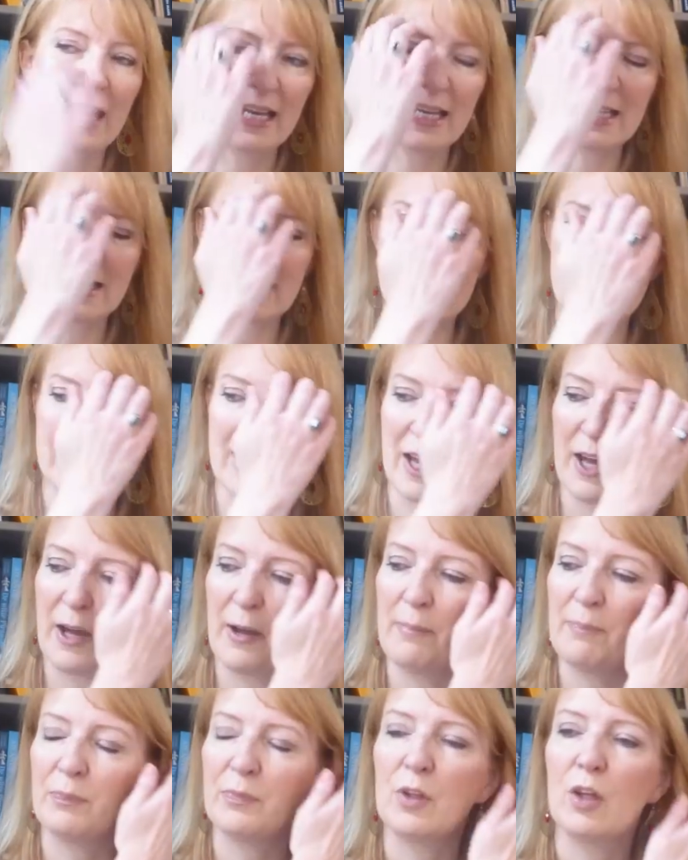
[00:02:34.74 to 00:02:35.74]
It's
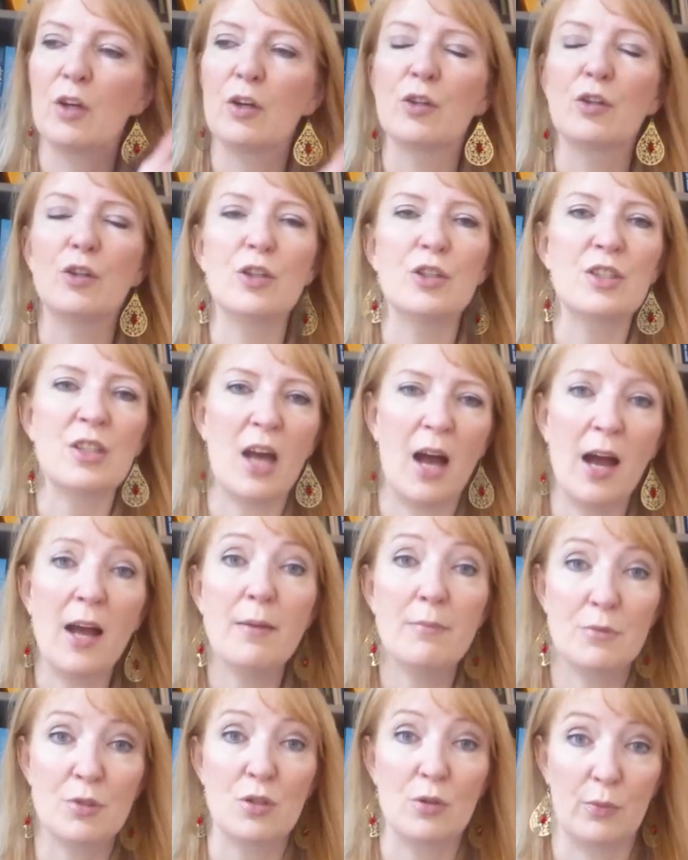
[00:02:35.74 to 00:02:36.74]
um, a good
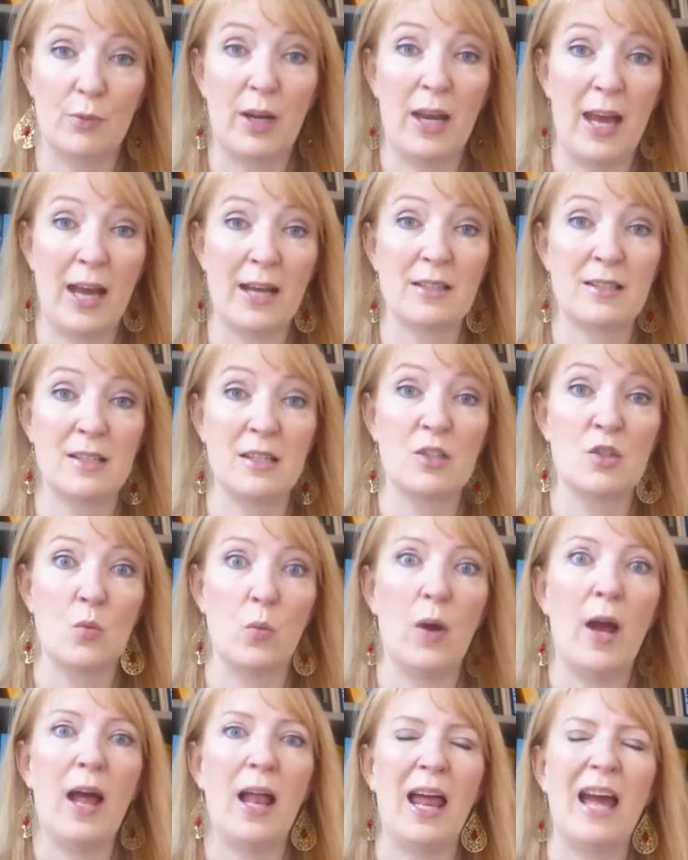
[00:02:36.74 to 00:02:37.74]
time to relax as
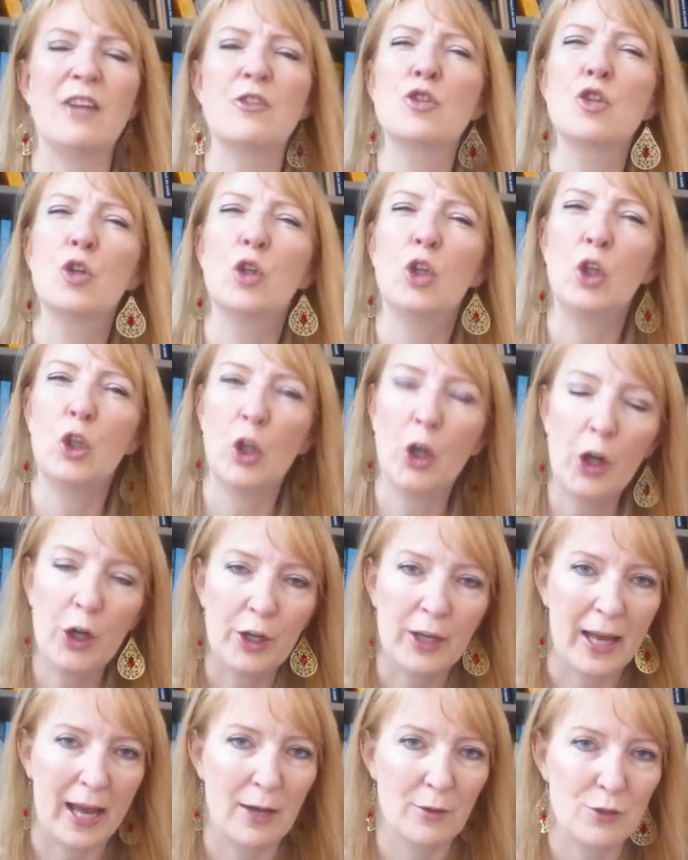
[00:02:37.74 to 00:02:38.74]
well and to
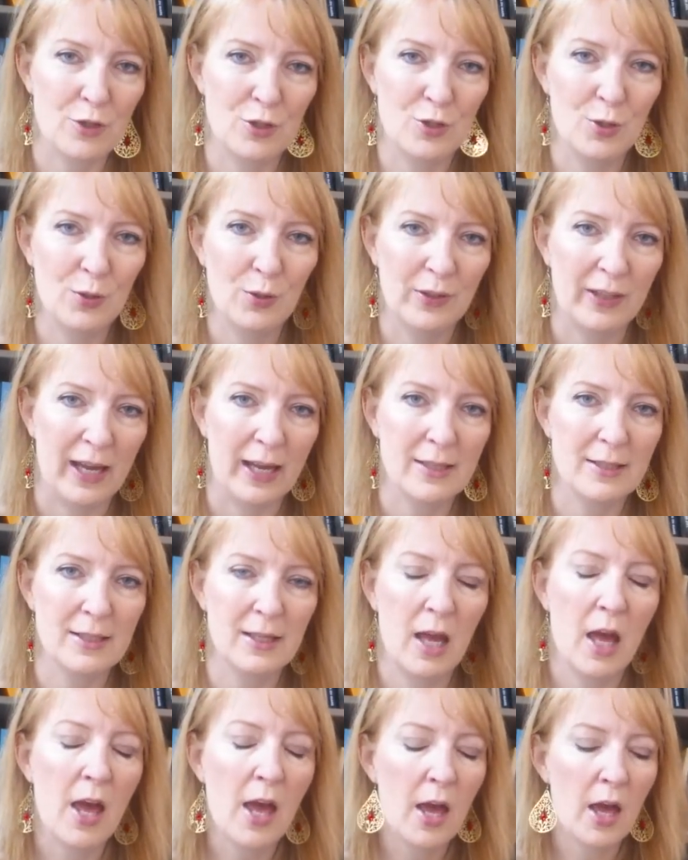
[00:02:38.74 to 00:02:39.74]
learn how to do that.
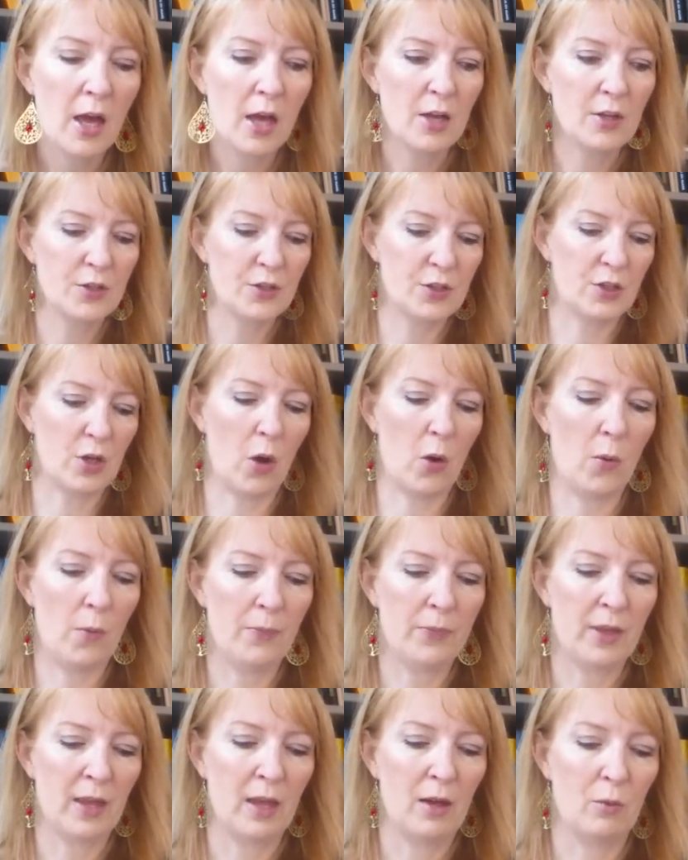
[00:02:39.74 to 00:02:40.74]

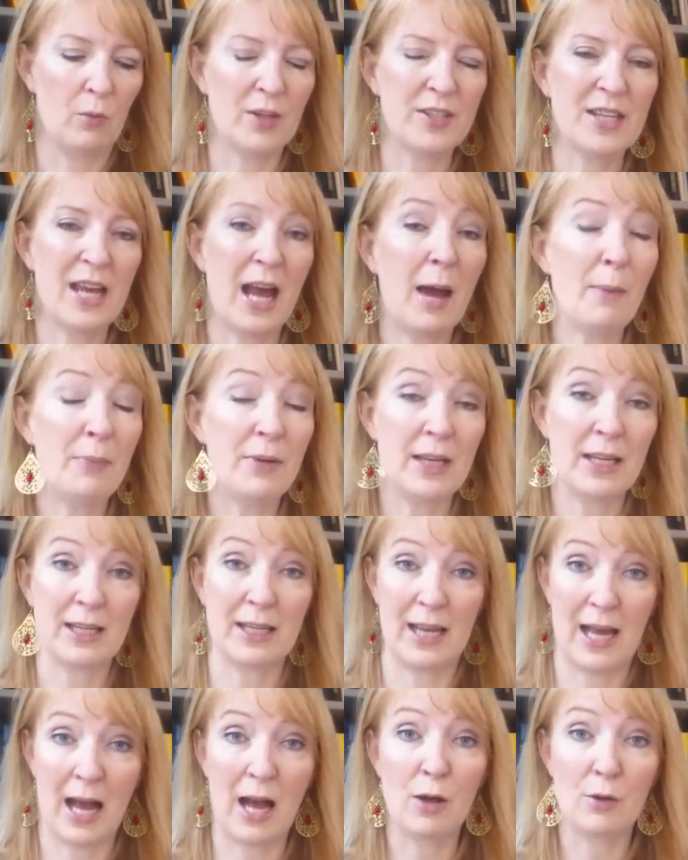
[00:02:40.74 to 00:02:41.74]
So what's
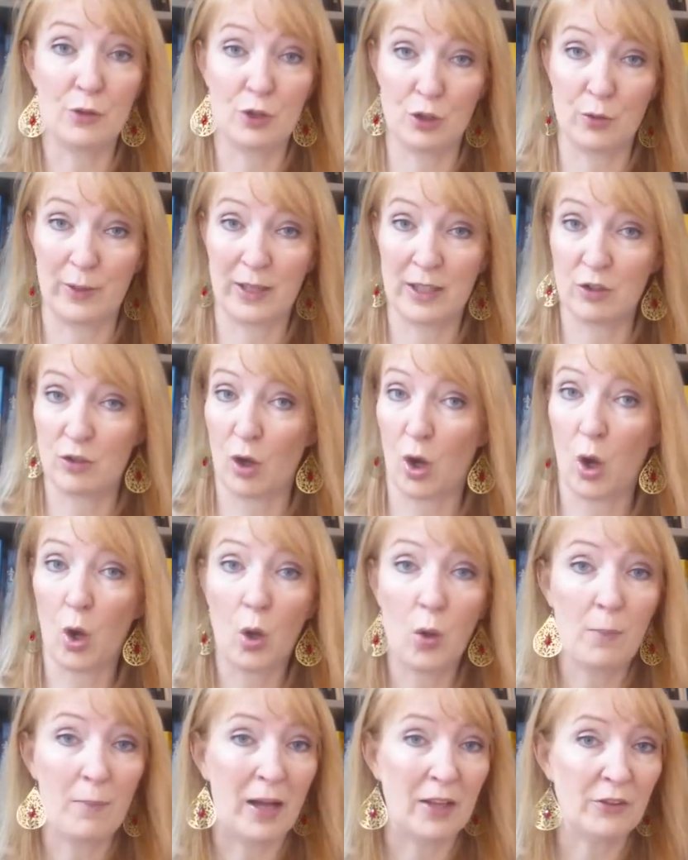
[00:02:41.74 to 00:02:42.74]
happening now during the
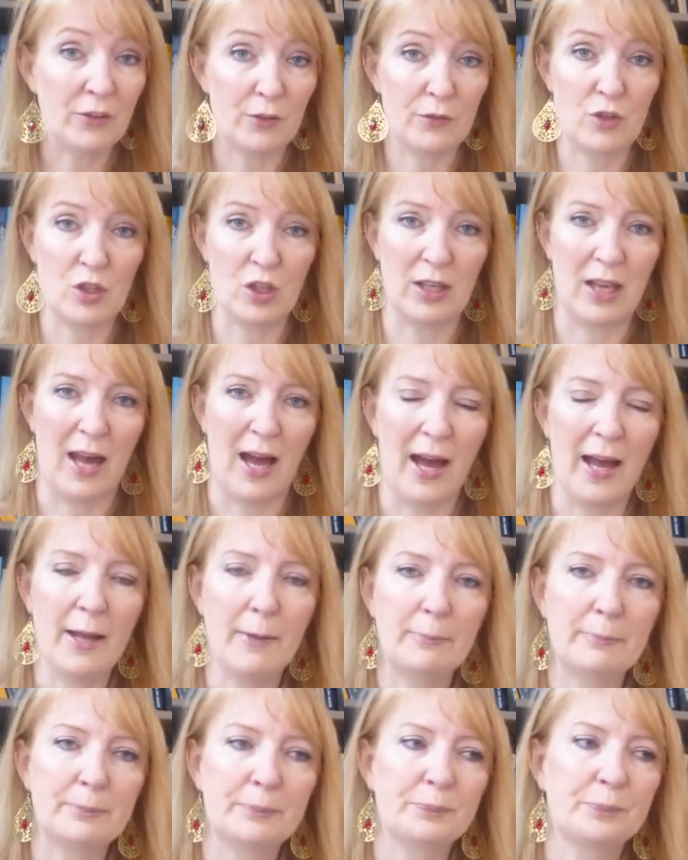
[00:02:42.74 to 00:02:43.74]
whole month of July,